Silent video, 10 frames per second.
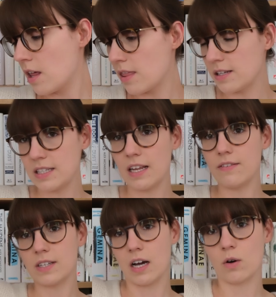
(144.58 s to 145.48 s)
The
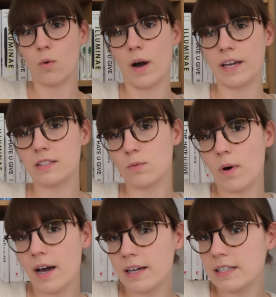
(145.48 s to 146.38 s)
sleeves are quite
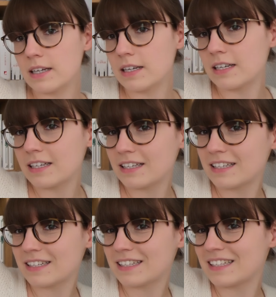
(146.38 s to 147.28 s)
wide,
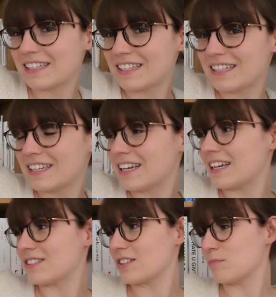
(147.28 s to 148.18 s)

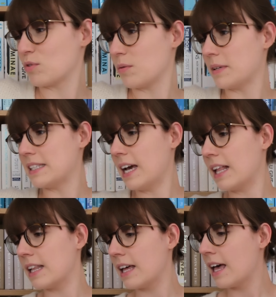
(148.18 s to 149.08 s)
as you can probably
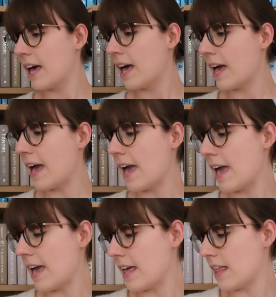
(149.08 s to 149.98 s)
tell,
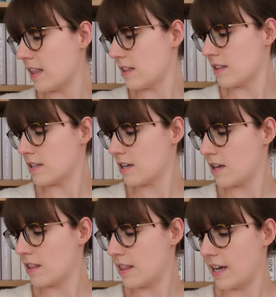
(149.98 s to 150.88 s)
and
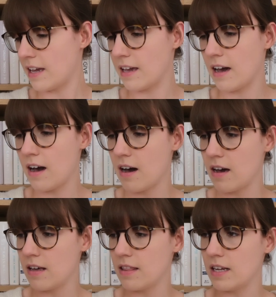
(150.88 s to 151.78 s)
they
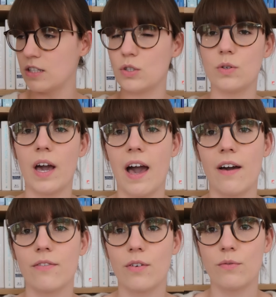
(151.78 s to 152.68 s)
do
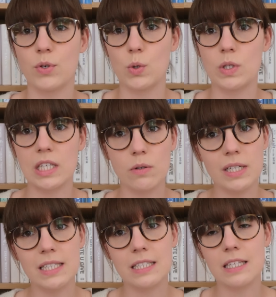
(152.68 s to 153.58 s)
have a few
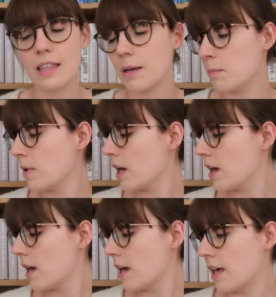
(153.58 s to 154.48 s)
decreases in them,
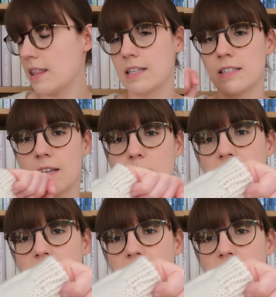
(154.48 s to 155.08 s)
and then same